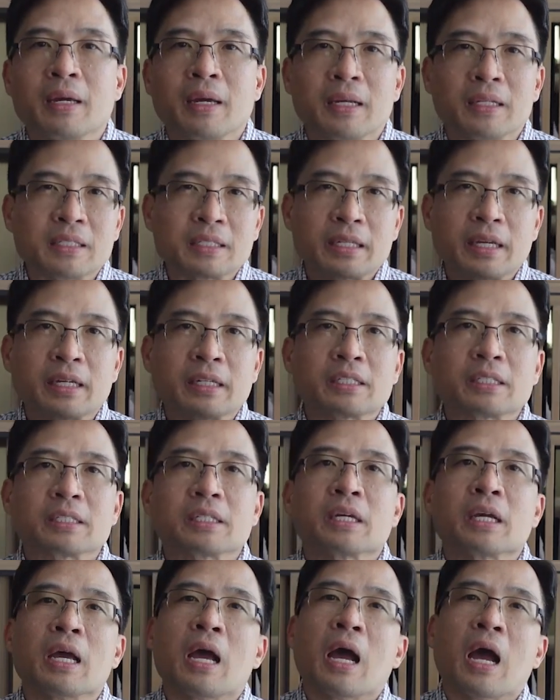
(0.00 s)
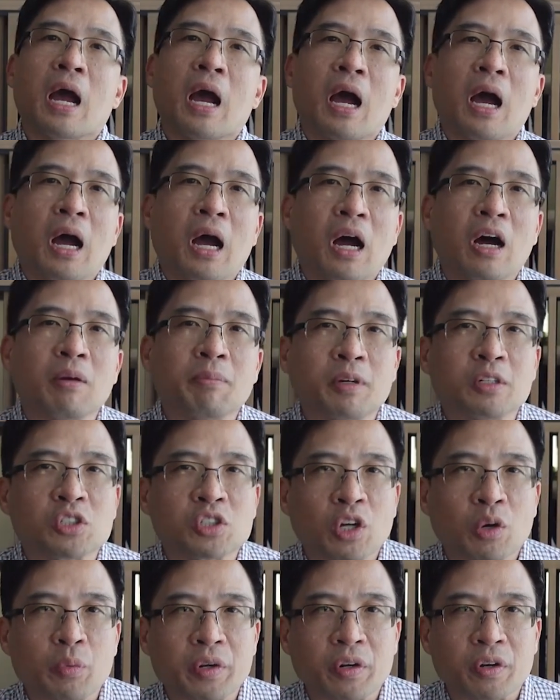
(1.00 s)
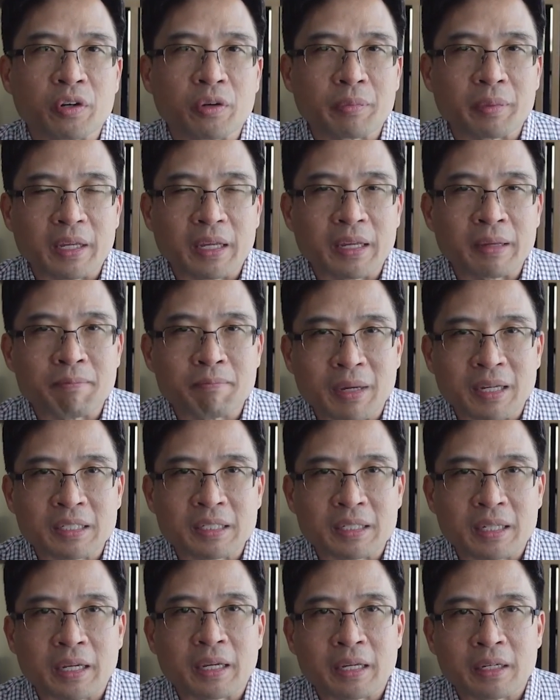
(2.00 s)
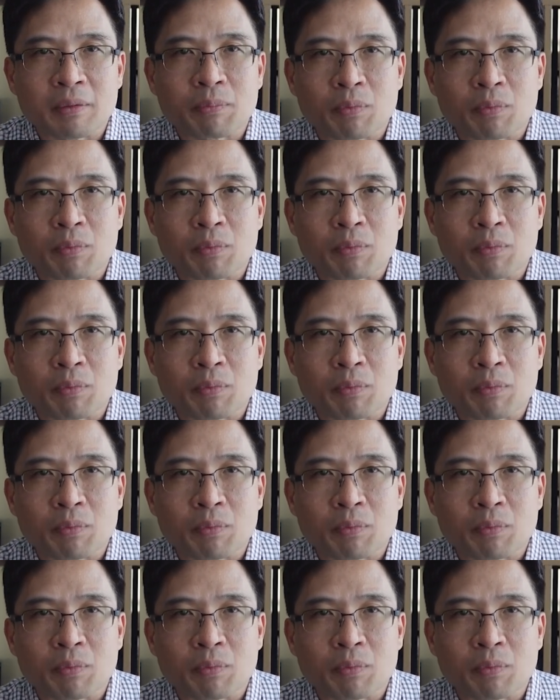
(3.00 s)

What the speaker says: And 6, how much are we going to be investing in the